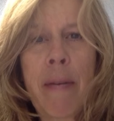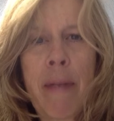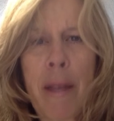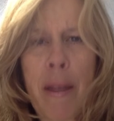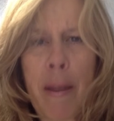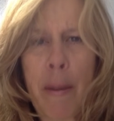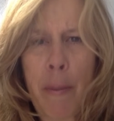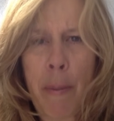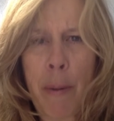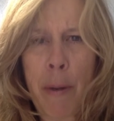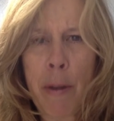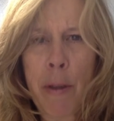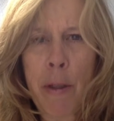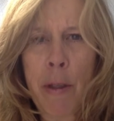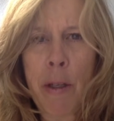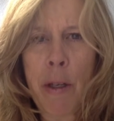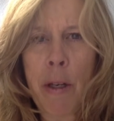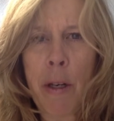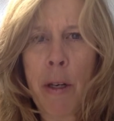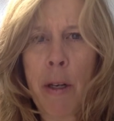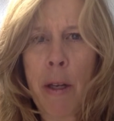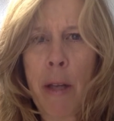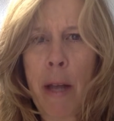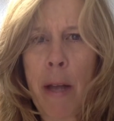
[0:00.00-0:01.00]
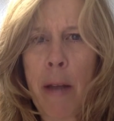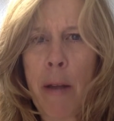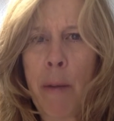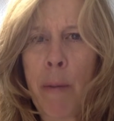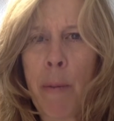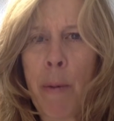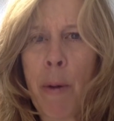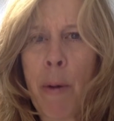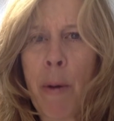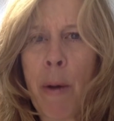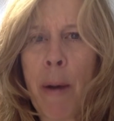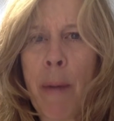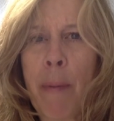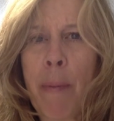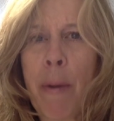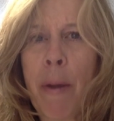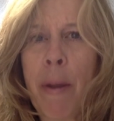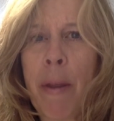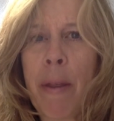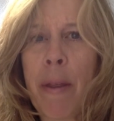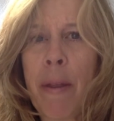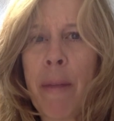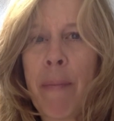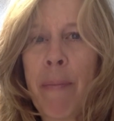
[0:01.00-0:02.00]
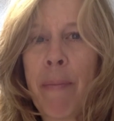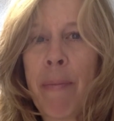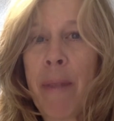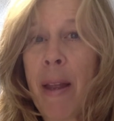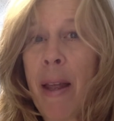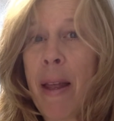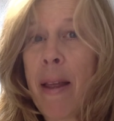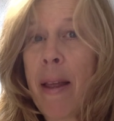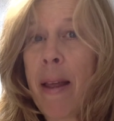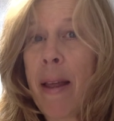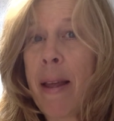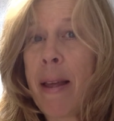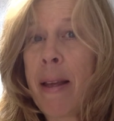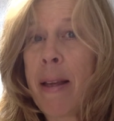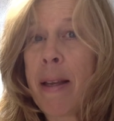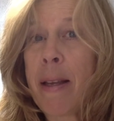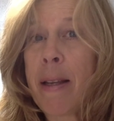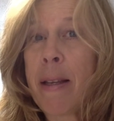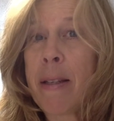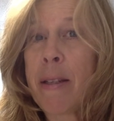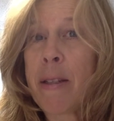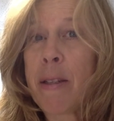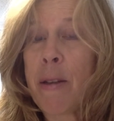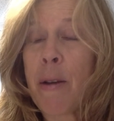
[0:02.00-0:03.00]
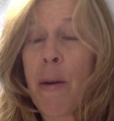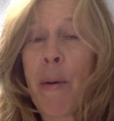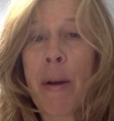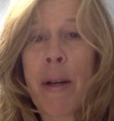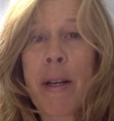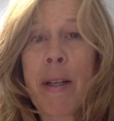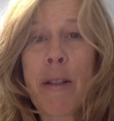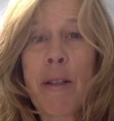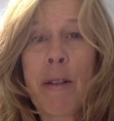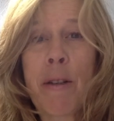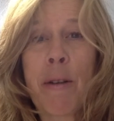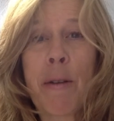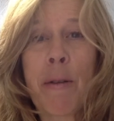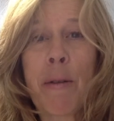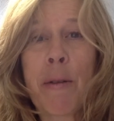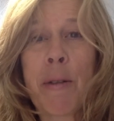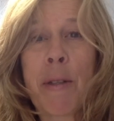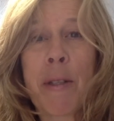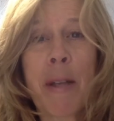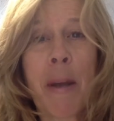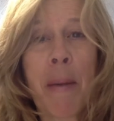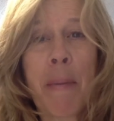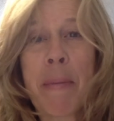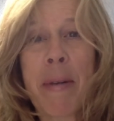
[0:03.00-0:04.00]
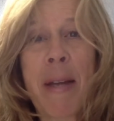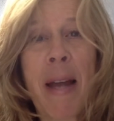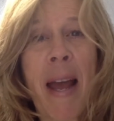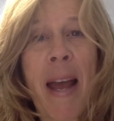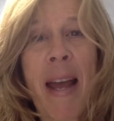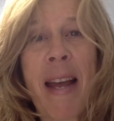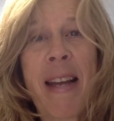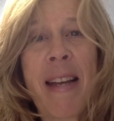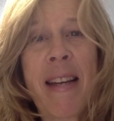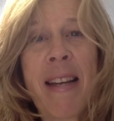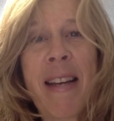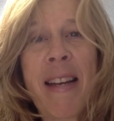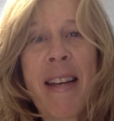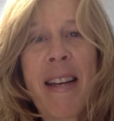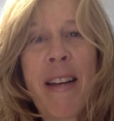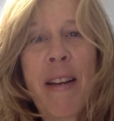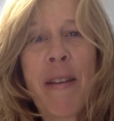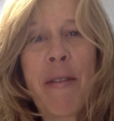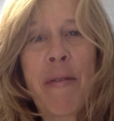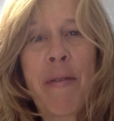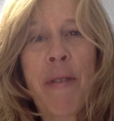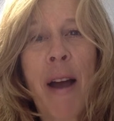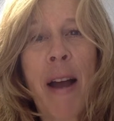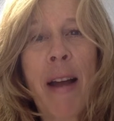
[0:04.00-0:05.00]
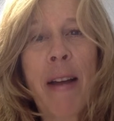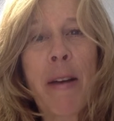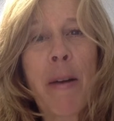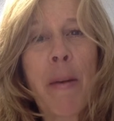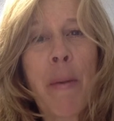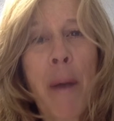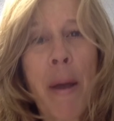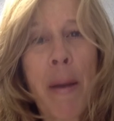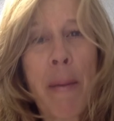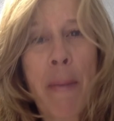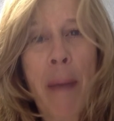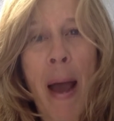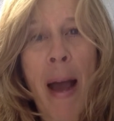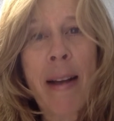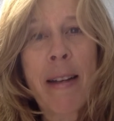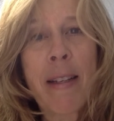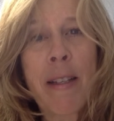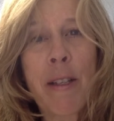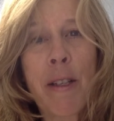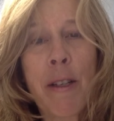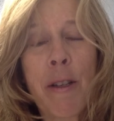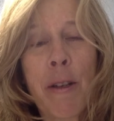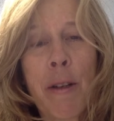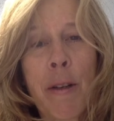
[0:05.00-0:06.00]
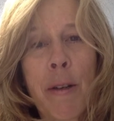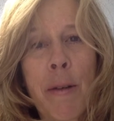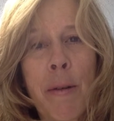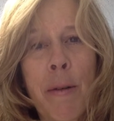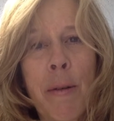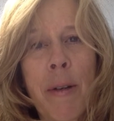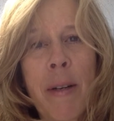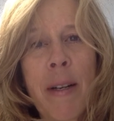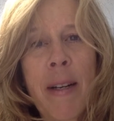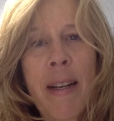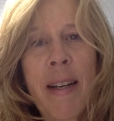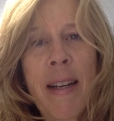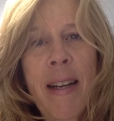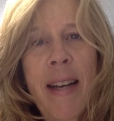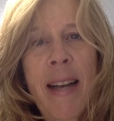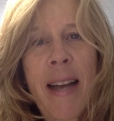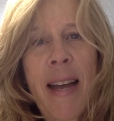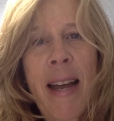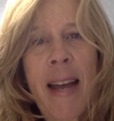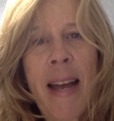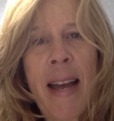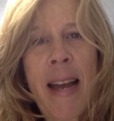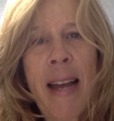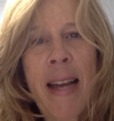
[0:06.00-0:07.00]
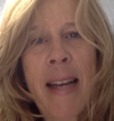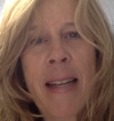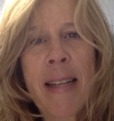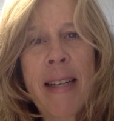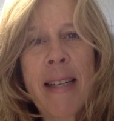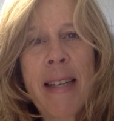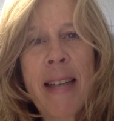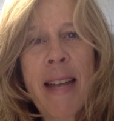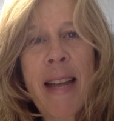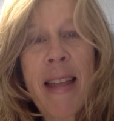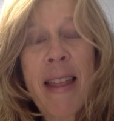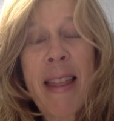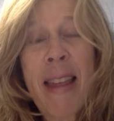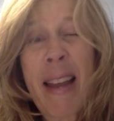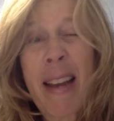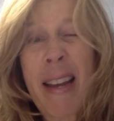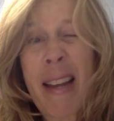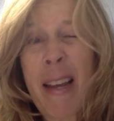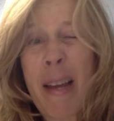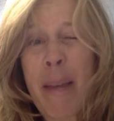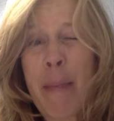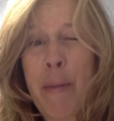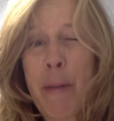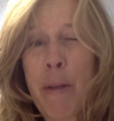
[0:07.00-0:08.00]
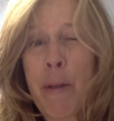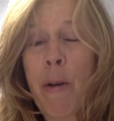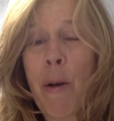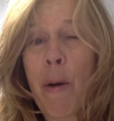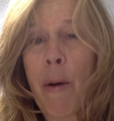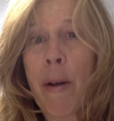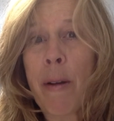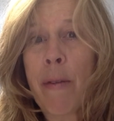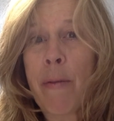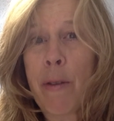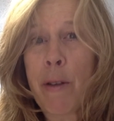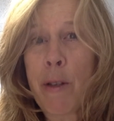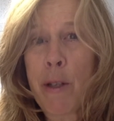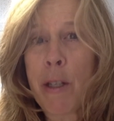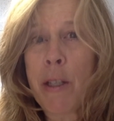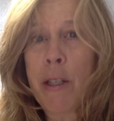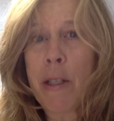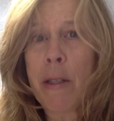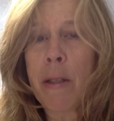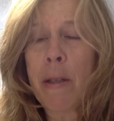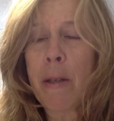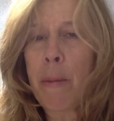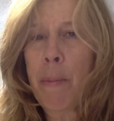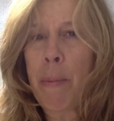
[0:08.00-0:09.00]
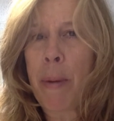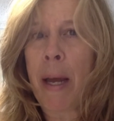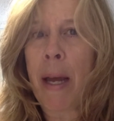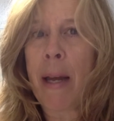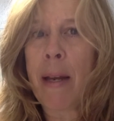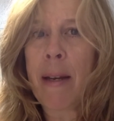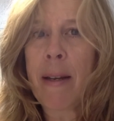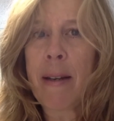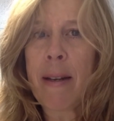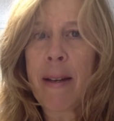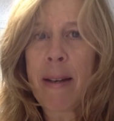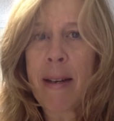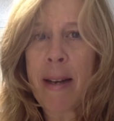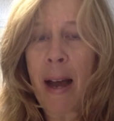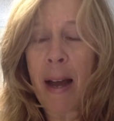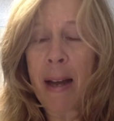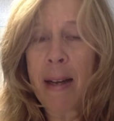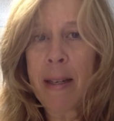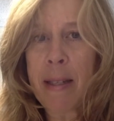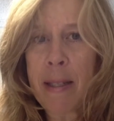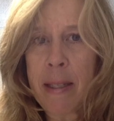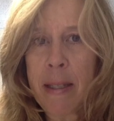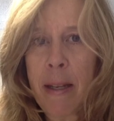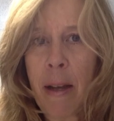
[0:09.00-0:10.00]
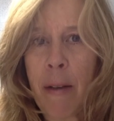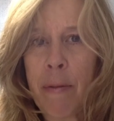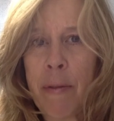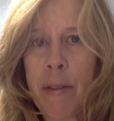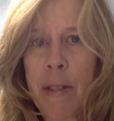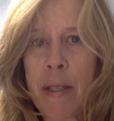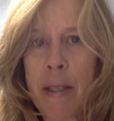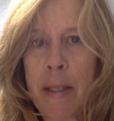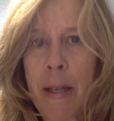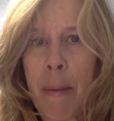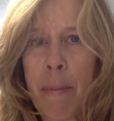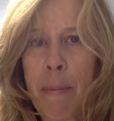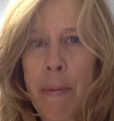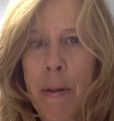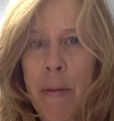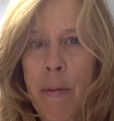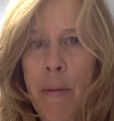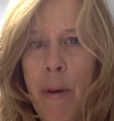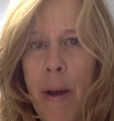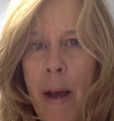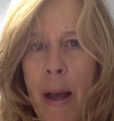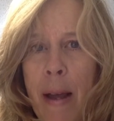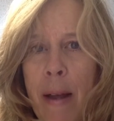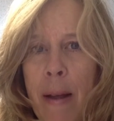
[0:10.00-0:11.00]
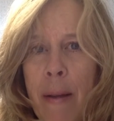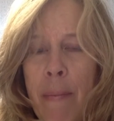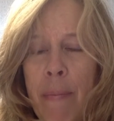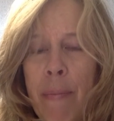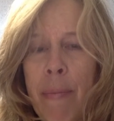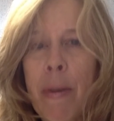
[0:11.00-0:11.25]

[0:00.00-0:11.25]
that the person that you broke up with is going to someday find a way back to you, and that keeps you going for just a little bit, not in a self-deceptive way,